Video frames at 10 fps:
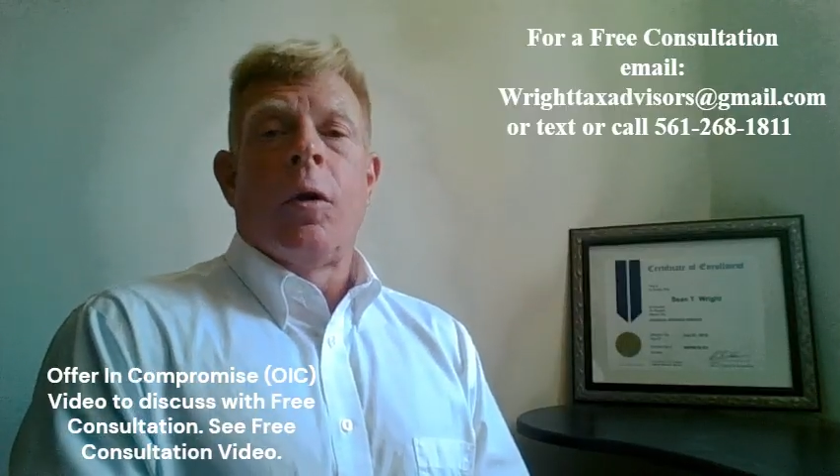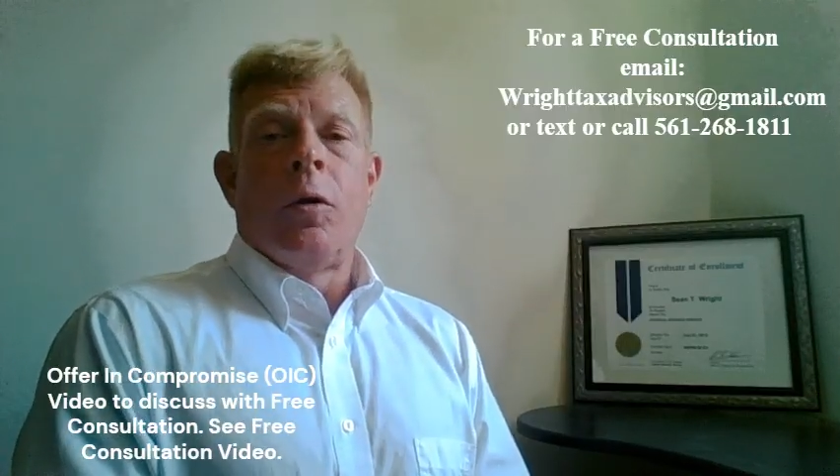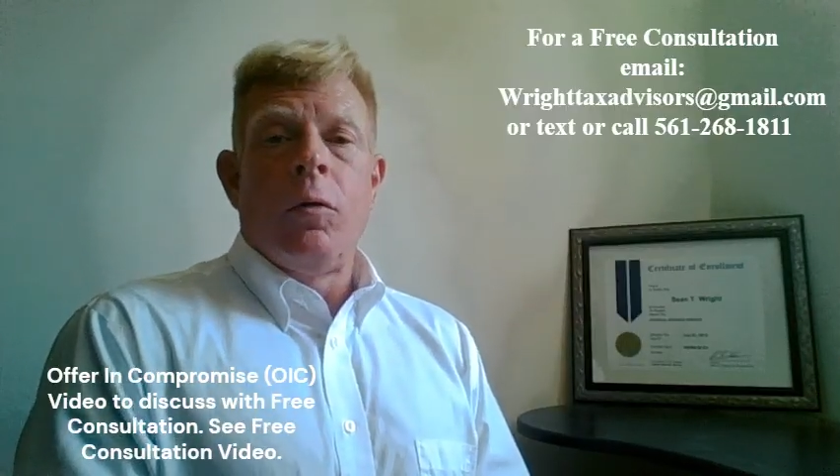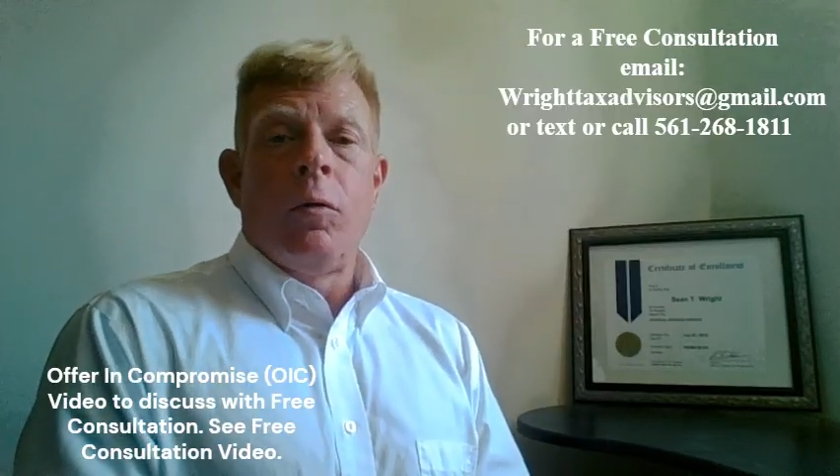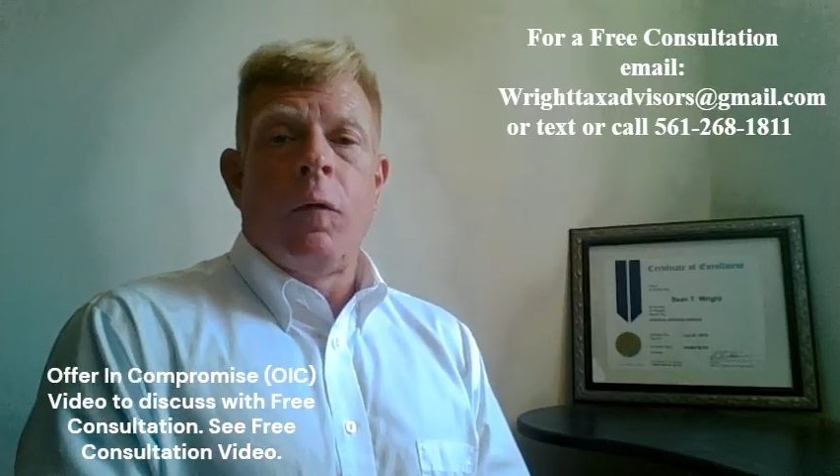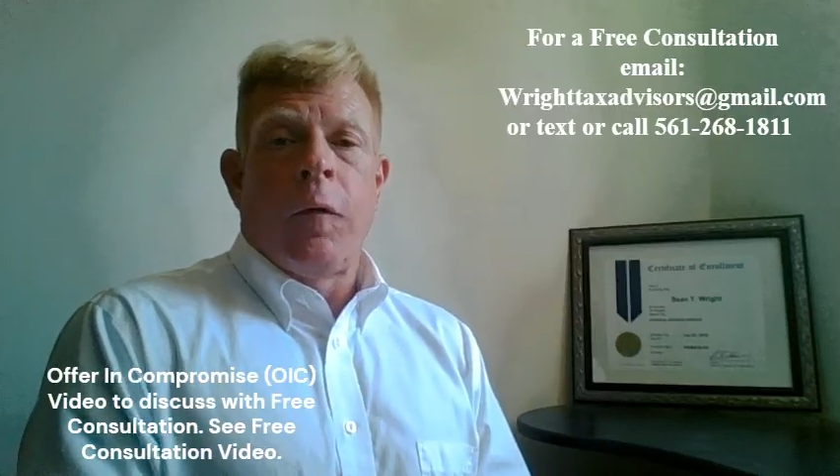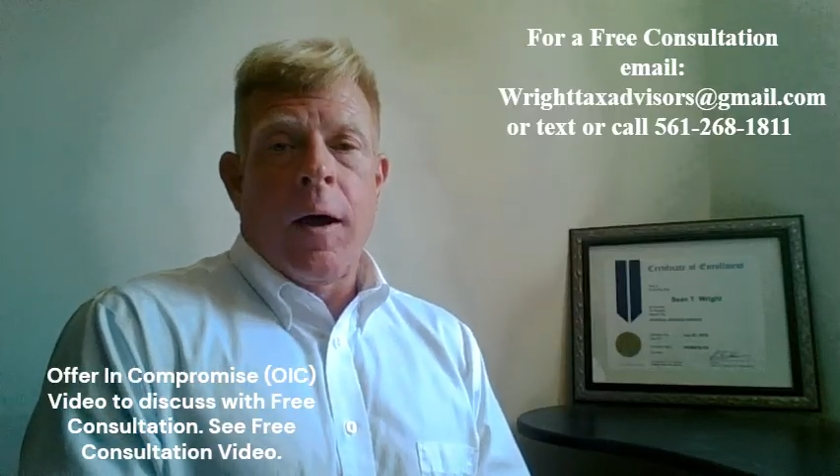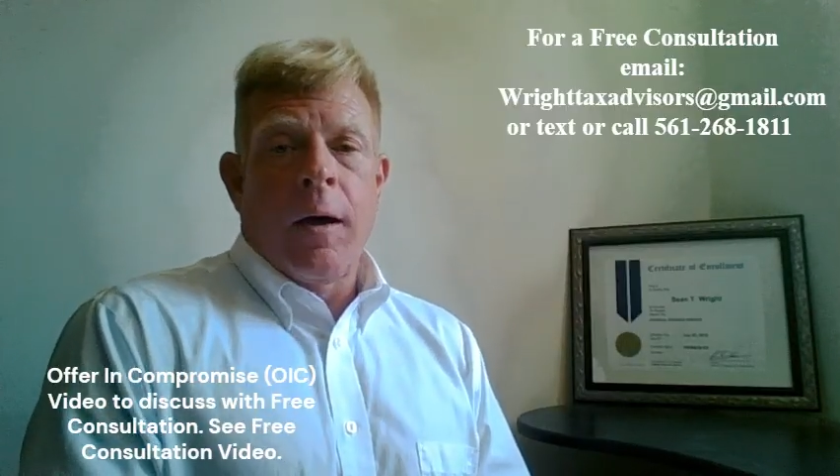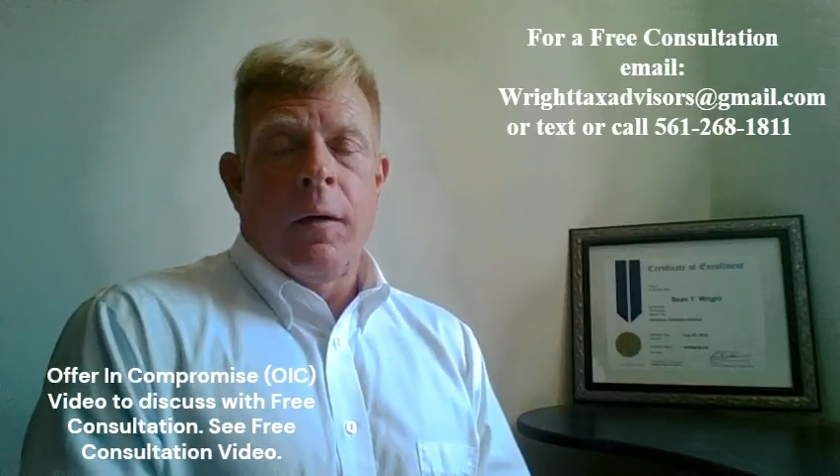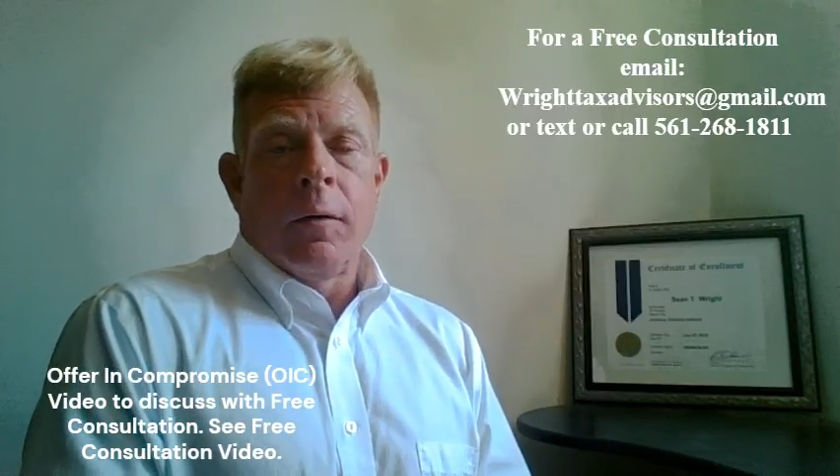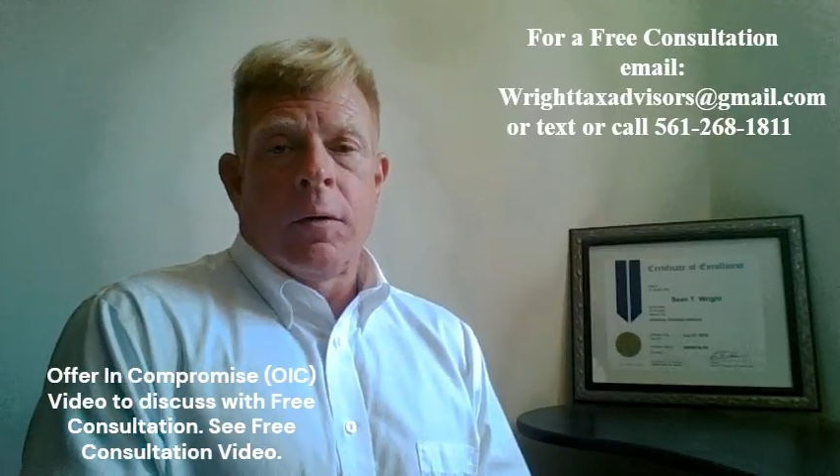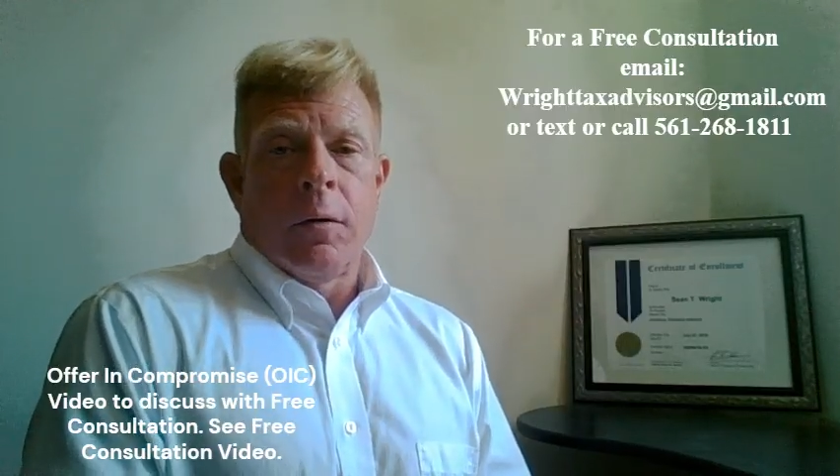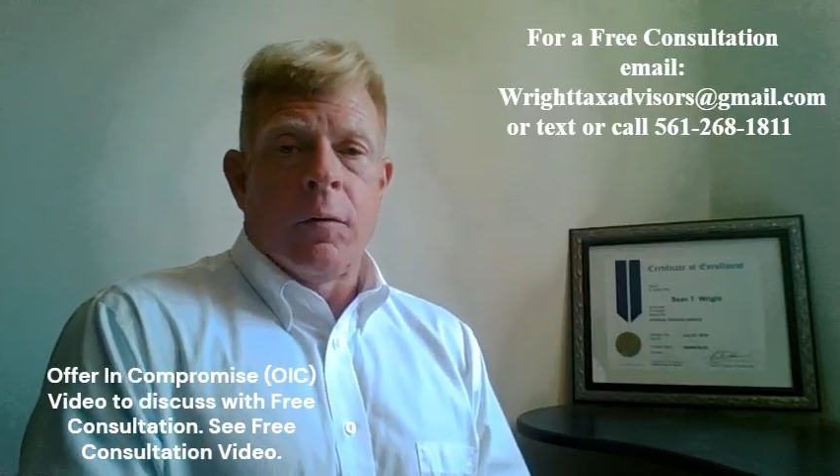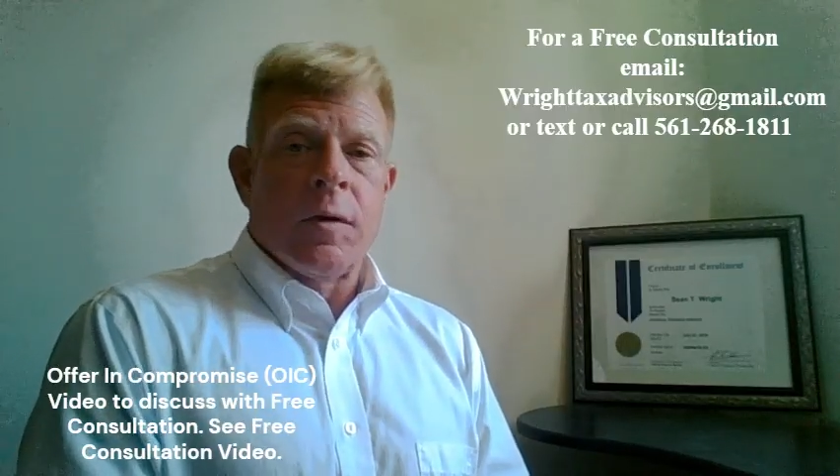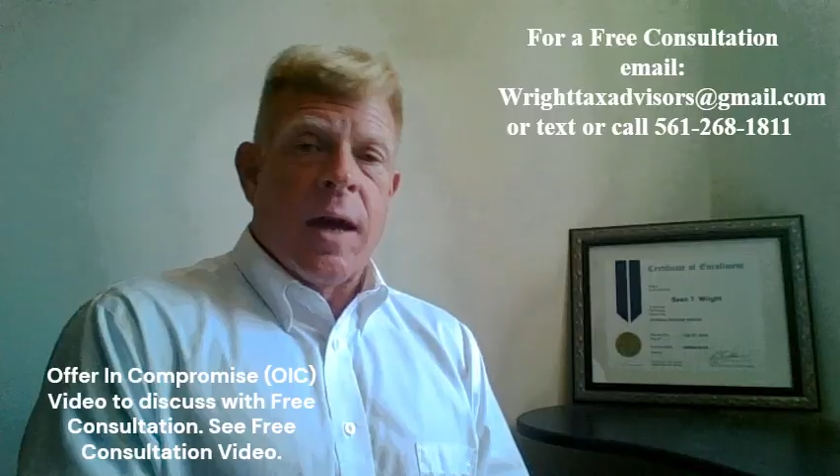you filed
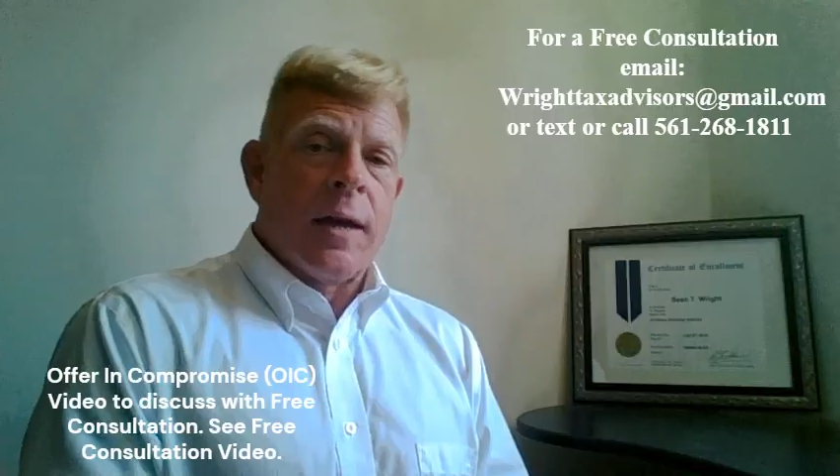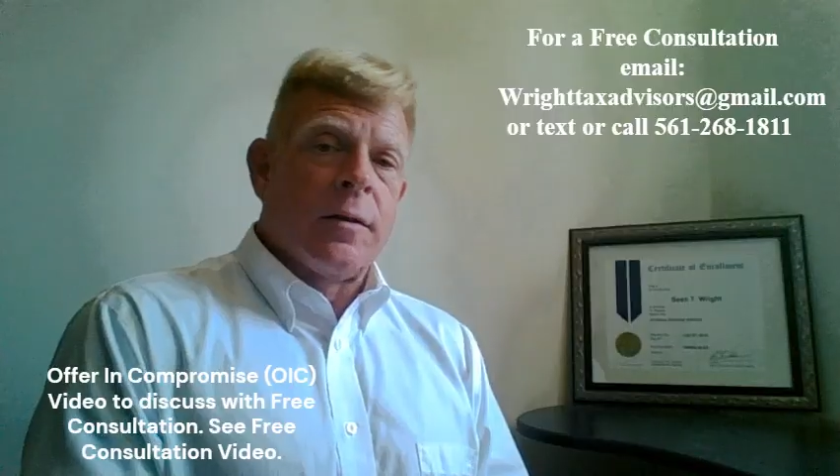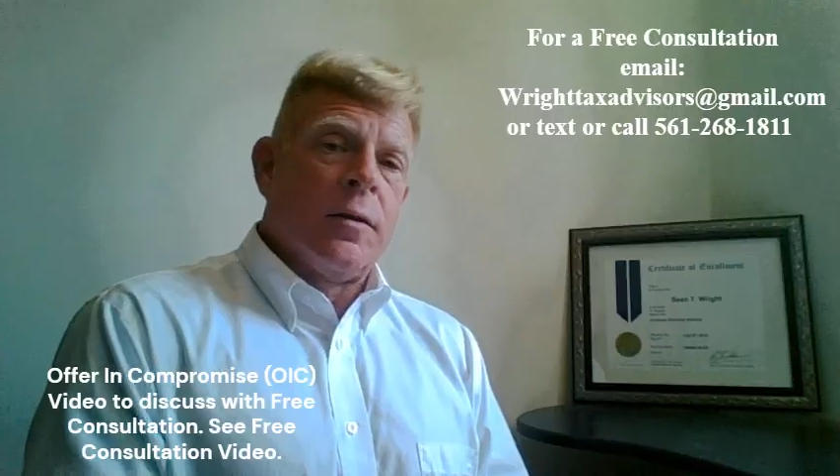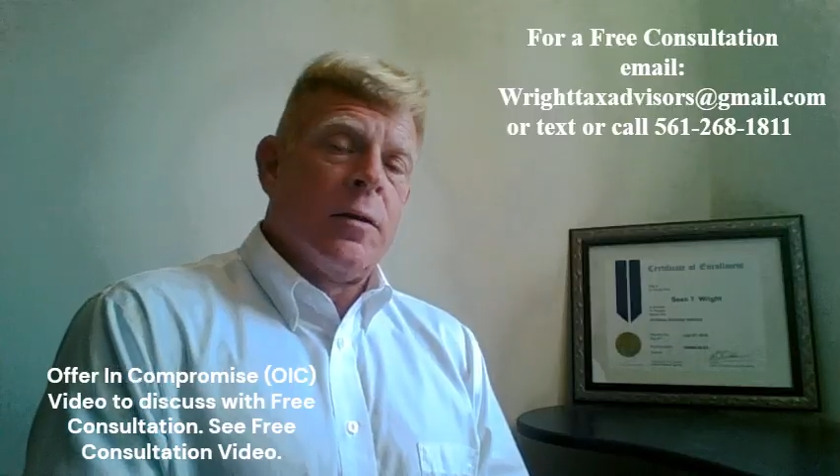your own taxes